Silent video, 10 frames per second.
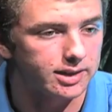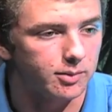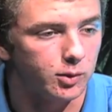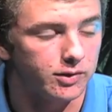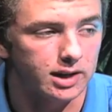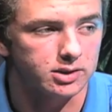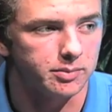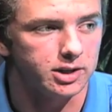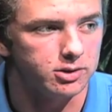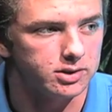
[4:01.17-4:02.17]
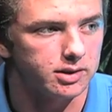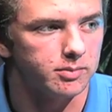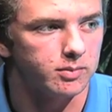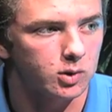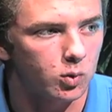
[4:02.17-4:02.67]
them, we've actually been using
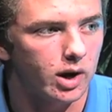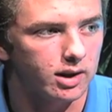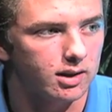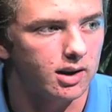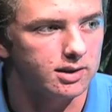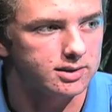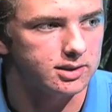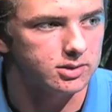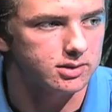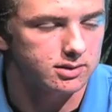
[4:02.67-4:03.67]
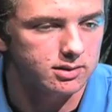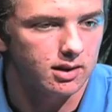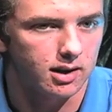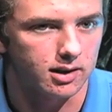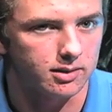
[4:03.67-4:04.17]
them quite a lot since
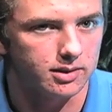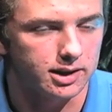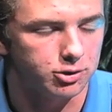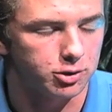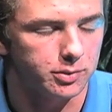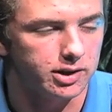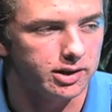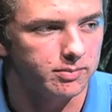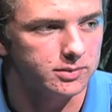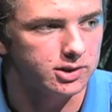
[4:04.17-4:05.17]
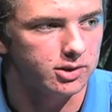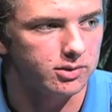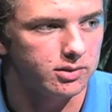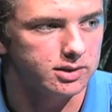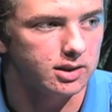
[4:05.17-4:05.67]
they distributed them,
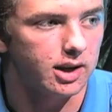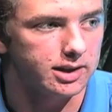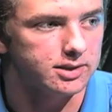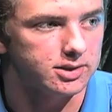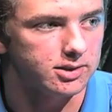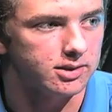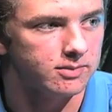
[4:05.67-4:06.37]
so it's a lot easier.